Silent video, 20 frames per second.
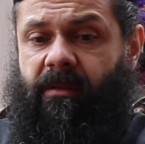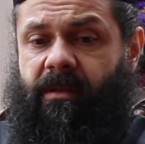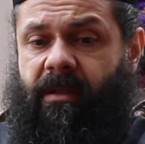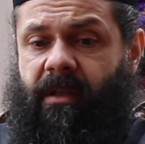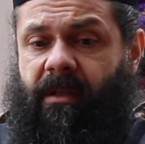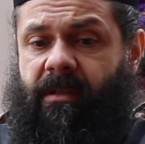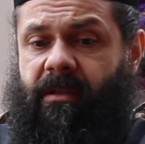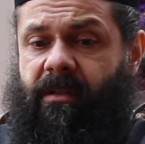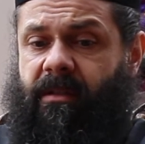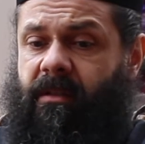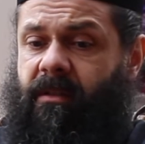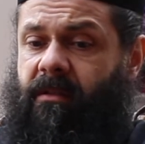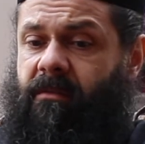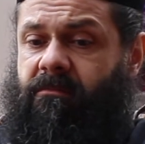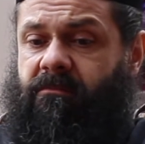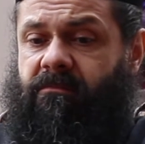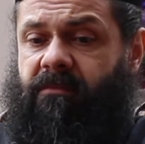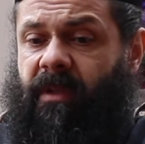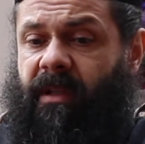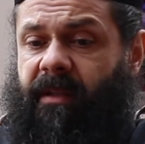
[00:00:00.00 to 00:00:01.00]
Just
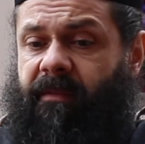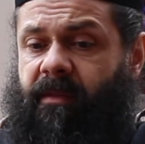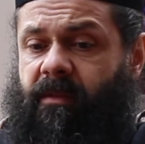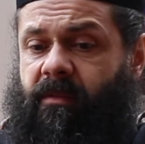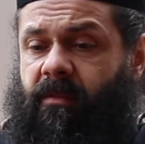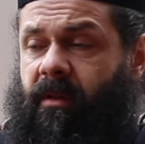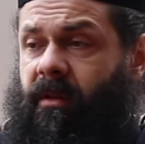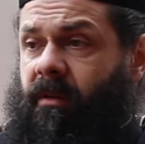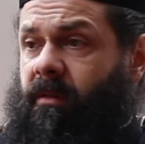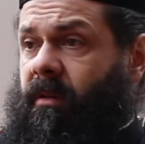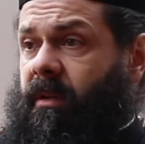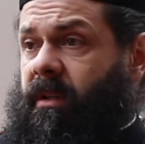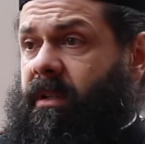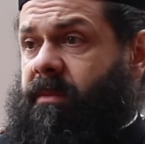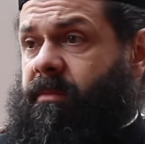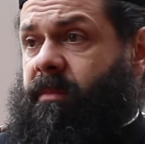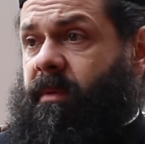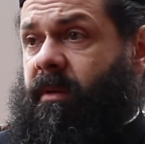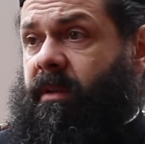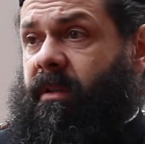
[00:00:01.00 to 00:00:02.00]
leave it to the Holy
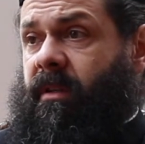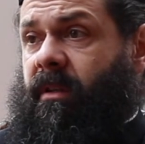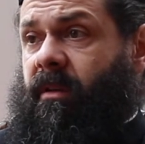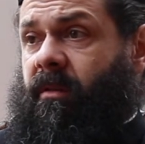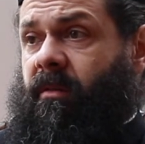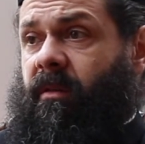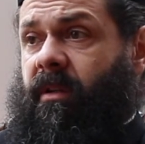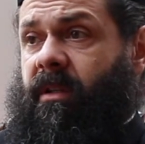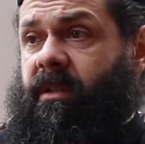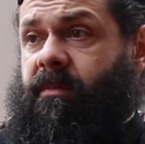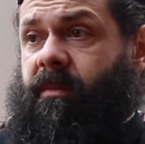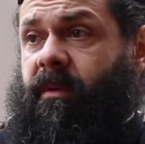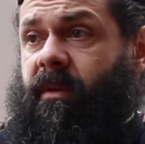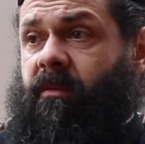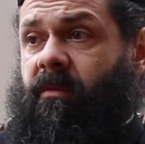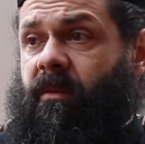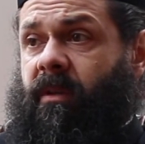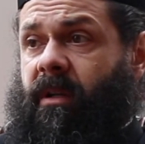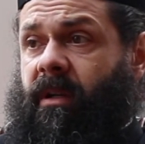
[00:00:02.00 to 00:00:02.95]
Spirit, and the Holy Spirit will